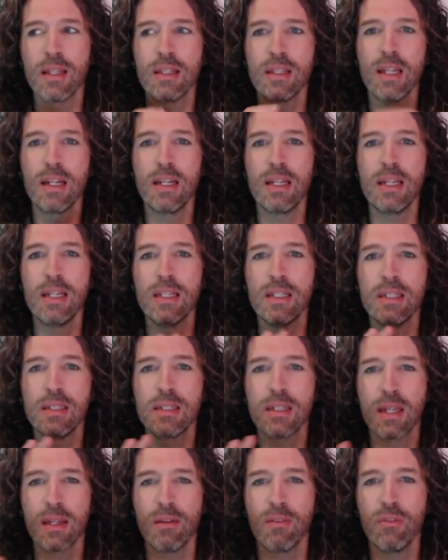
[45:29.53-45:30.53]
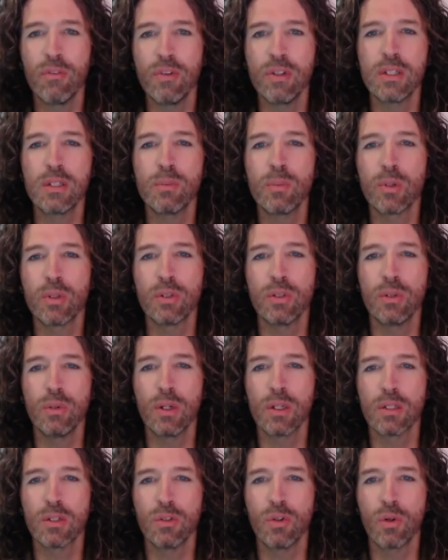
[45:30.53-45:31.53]
that is invisible to
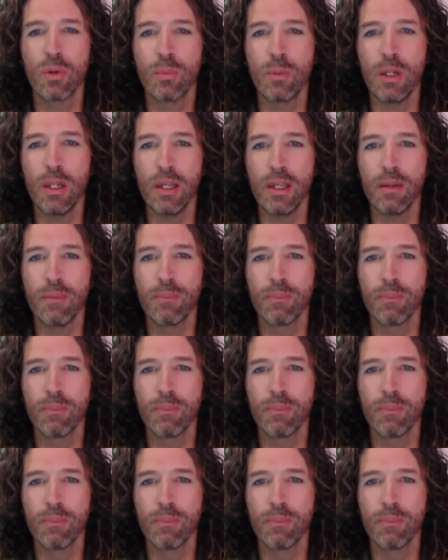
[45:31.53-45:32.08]
us normally